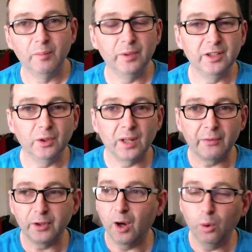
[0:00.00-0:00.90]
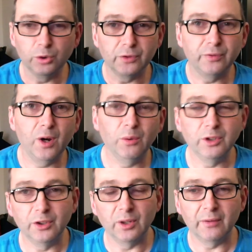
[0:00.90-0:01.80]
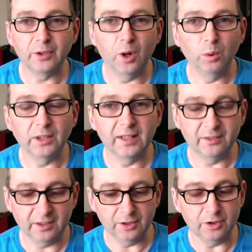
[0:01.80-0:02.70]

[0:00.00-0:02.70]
But you don't have to hold your phone, you don't have to hold anything,